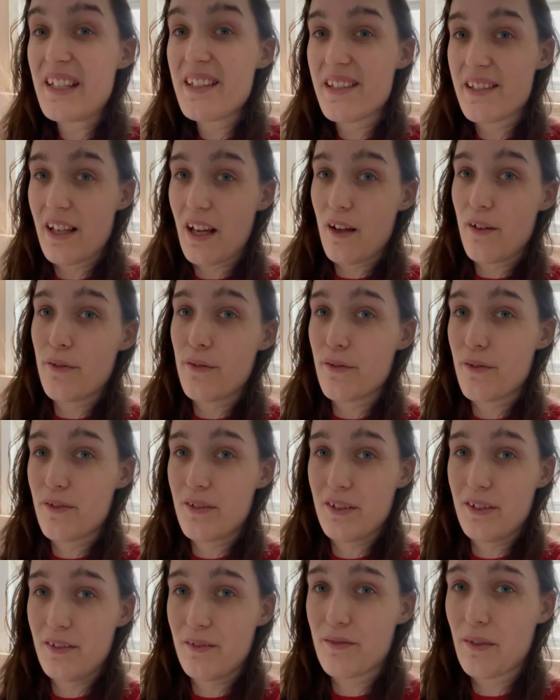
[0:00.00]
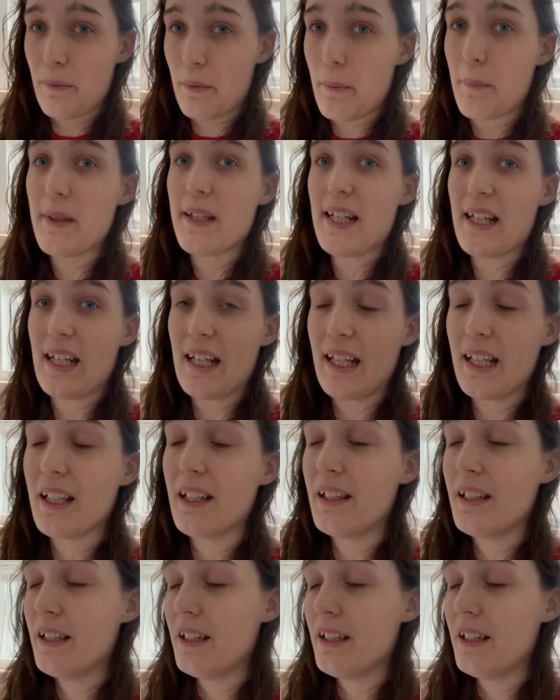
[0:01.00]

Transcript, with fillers: stuff from the beginning,